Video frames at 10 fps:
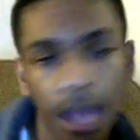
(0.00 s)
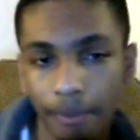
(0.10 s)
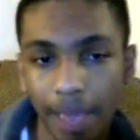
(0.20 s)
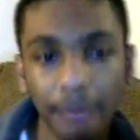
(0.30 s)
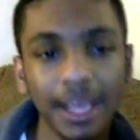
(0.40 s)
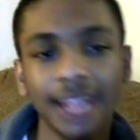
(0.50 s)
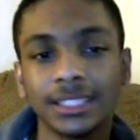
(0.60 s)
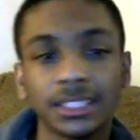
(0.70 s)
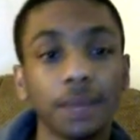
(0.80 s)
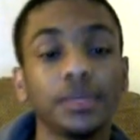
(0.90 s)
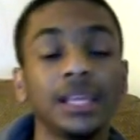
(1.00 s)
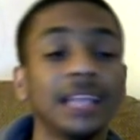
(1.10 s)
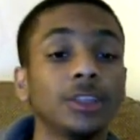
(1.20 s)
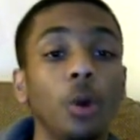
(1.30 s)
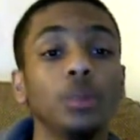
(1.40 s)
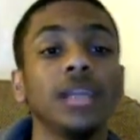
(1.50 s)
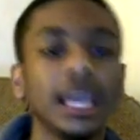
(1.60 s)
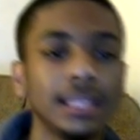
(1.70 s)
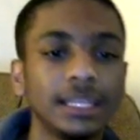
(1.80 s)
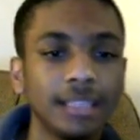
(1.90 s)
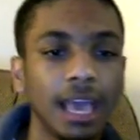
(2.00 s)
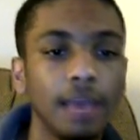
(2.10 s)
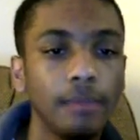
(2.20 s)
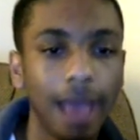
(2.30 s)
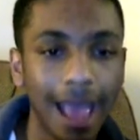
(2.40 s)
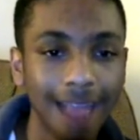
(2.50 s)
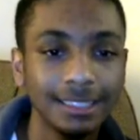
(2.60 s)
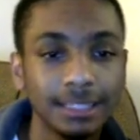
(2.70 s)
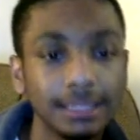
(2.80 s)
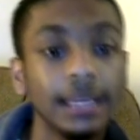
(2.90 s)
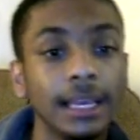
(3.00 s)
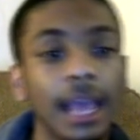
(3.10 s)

Maybe it's something that's only in this game, hence the